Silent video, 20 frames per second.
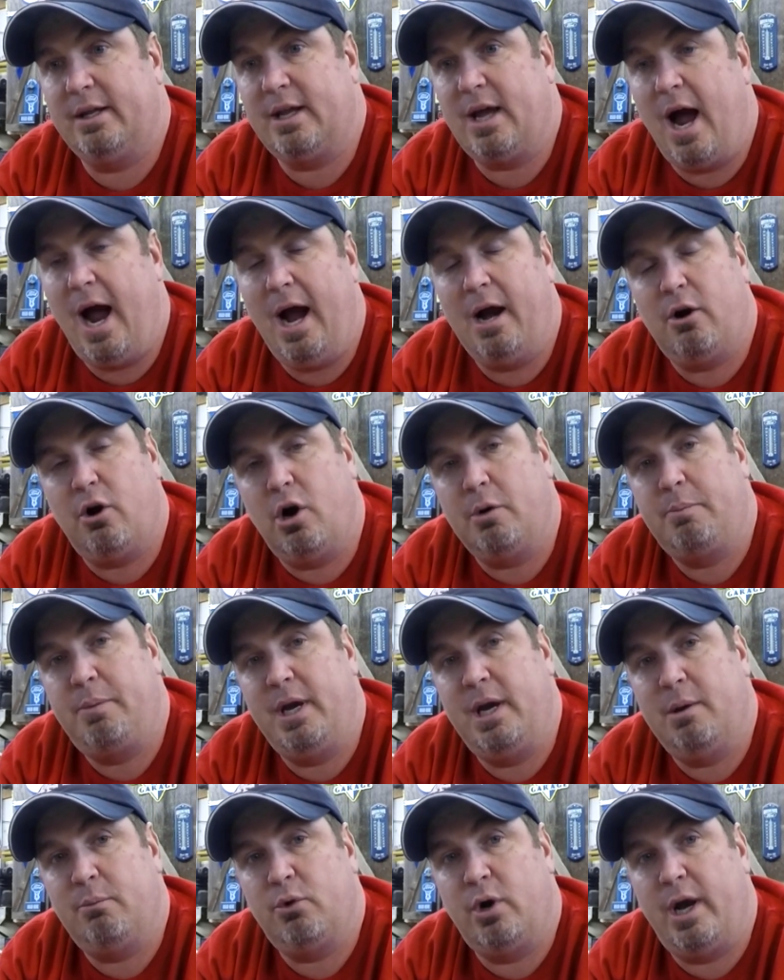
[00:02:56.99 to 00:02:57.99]
at the higher
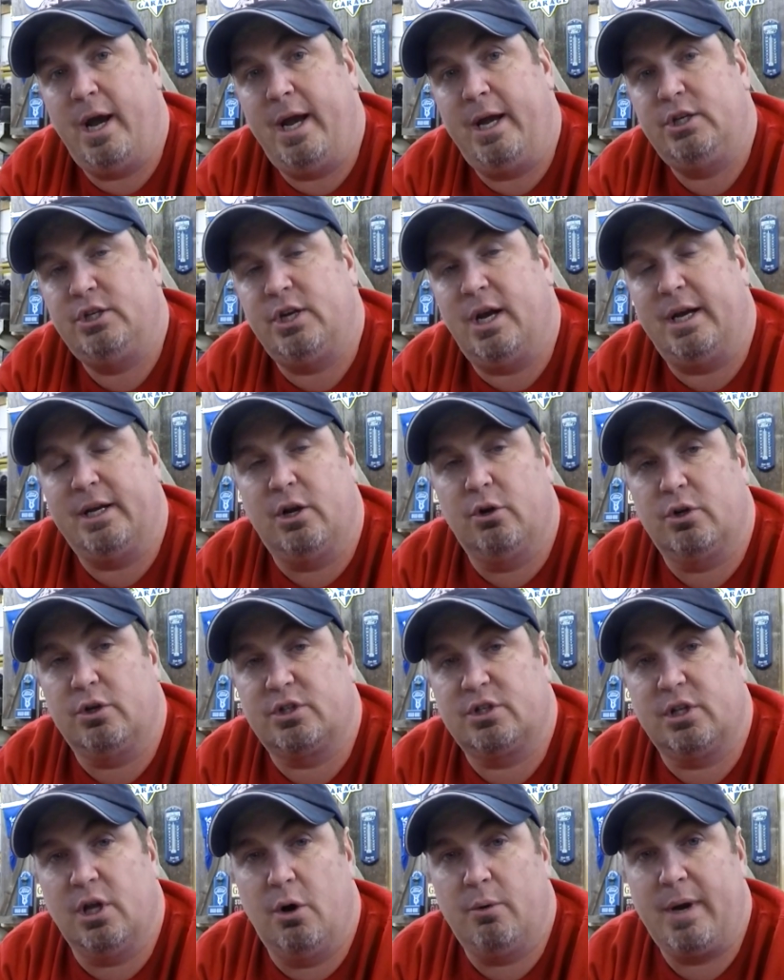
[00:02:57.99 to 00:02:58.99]
RPM range and I'd go to
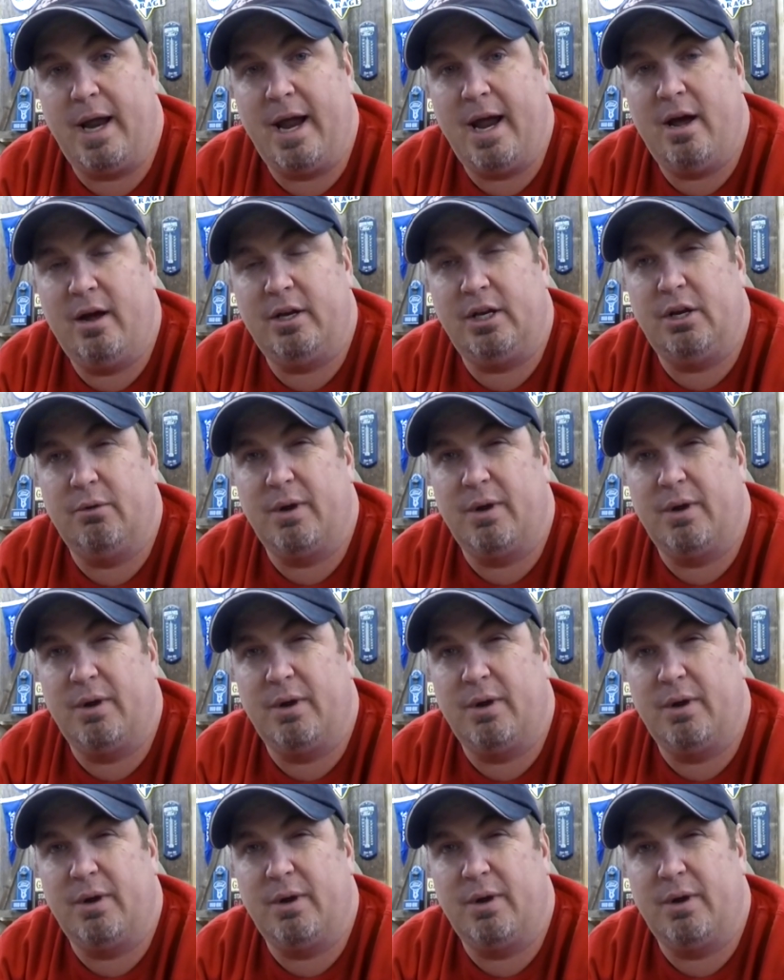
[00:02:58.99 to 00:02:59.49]
slow down,